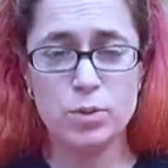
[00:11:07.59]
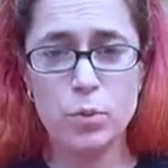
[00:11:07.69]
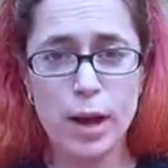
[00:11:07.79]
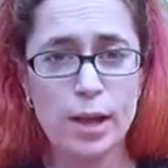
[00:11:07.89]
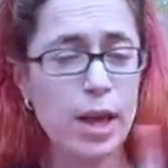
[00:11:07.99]

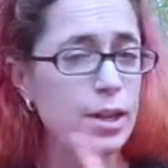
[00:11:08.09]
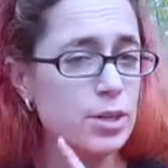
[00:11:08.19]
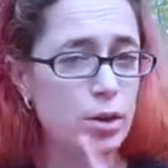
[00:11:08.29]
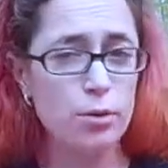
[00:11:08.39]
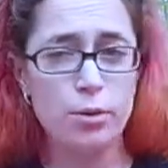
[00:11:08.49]

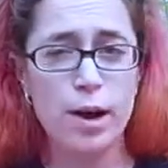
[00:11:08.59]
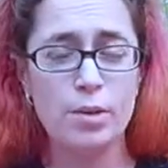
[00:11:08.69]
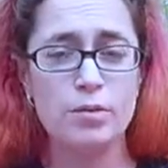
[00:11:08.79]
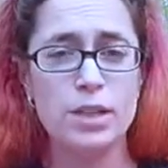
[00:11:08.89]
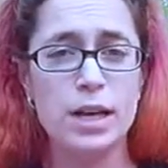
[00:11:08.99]
And
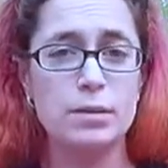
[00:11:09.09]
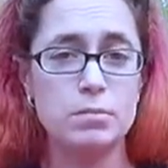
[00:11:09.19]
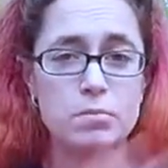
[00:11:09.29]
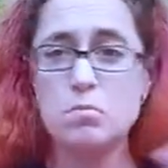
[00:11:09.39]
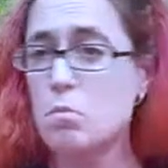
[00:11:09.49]
I have
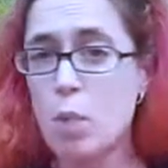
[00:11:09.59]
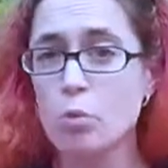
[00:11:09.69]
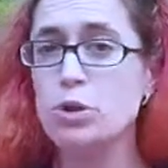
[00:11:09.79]
only ever